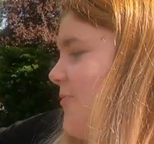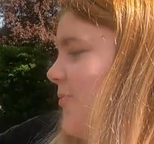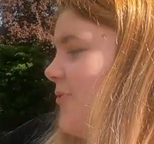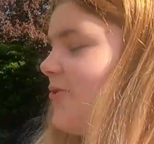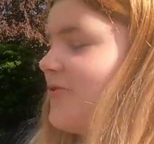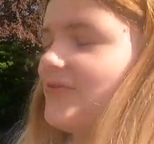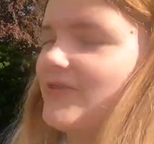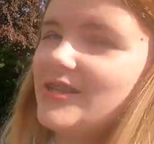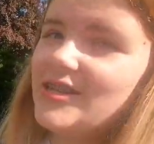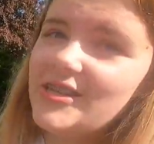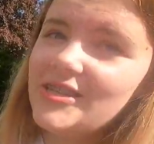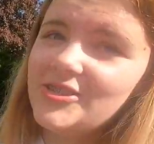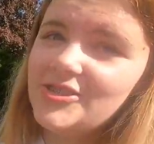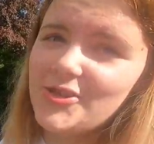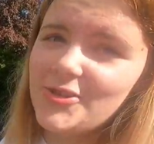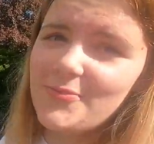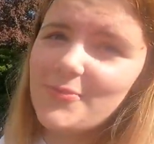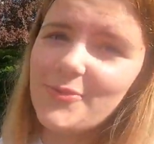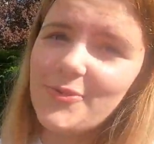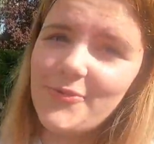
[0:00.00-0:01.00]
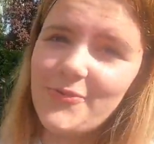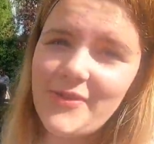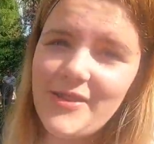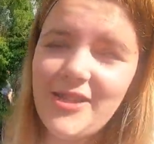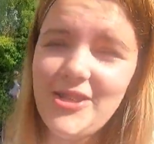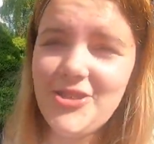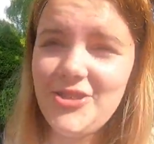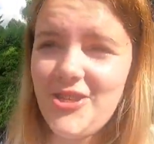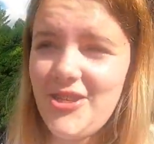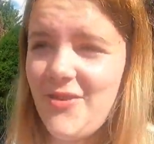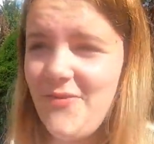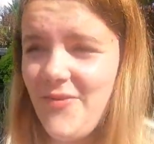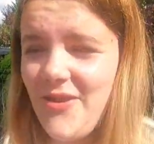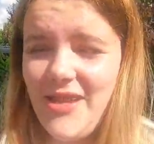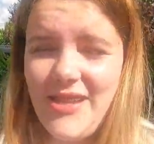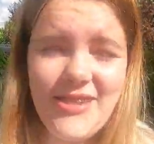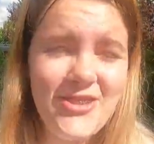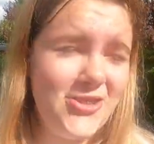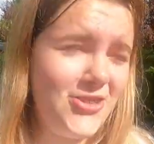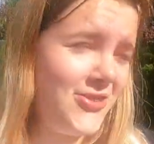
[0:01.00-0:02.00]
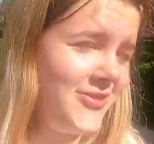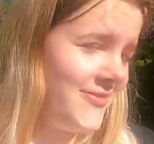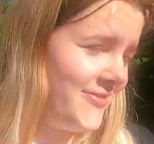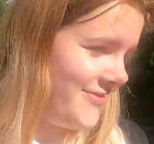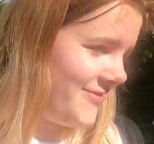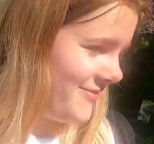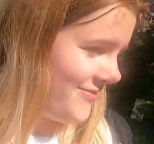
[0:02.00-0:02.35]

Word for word: in a model village in a model village. In a village.